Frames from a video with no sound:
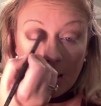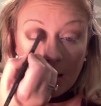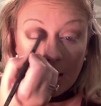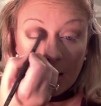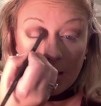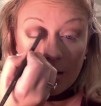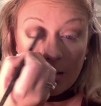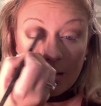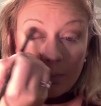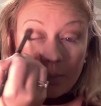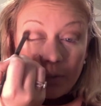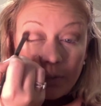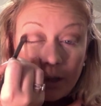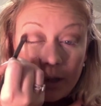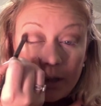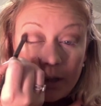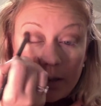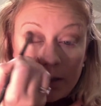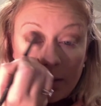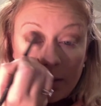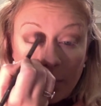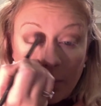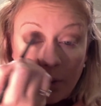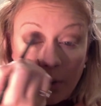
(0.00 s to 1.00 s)
And then
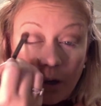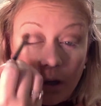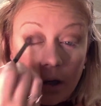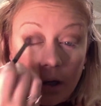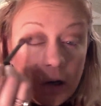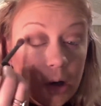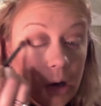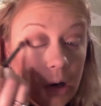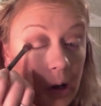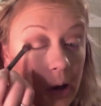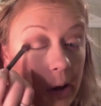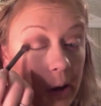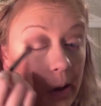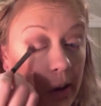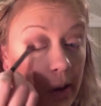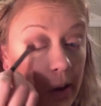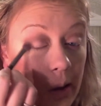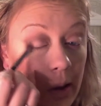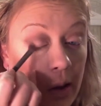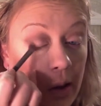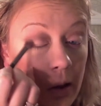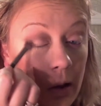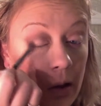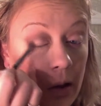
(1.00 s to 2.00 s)
blend some more.
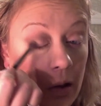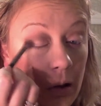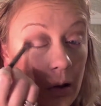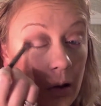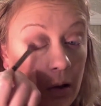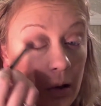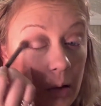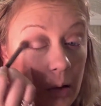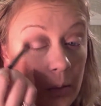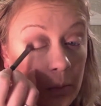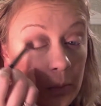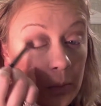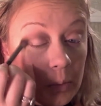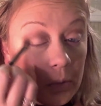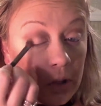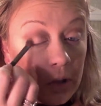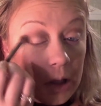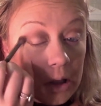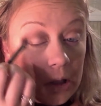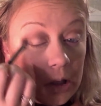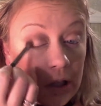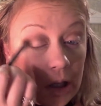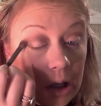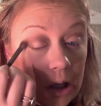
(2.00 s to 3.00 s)

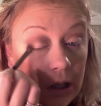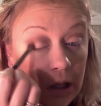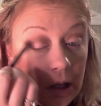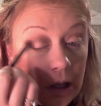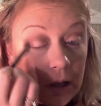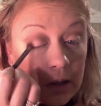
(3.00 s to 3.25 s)
Blending